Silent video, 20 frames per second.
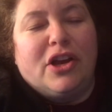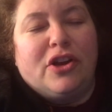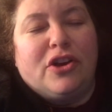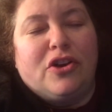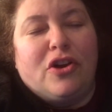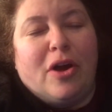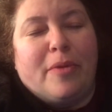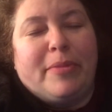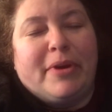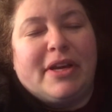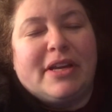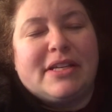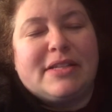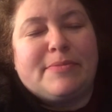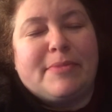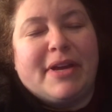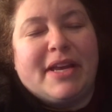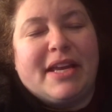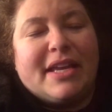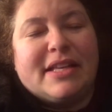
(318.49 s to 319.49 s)
not because
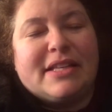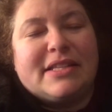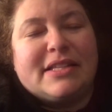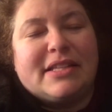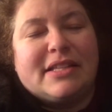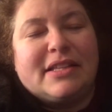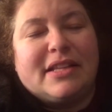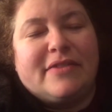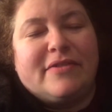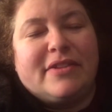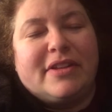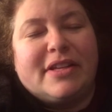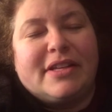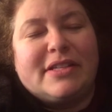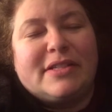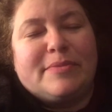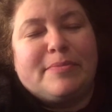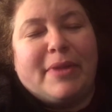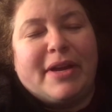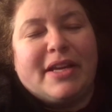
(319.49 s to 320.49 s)
my insulin level has
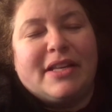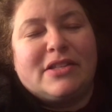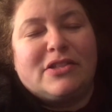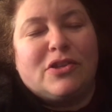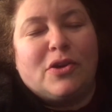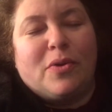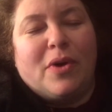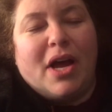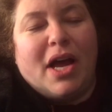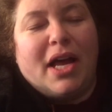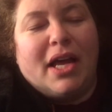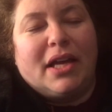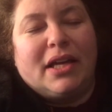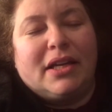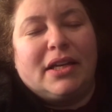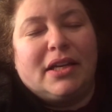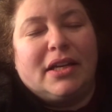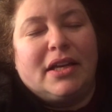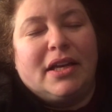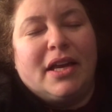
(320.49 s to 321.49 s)
spiked so
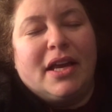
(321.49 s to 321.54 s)
high,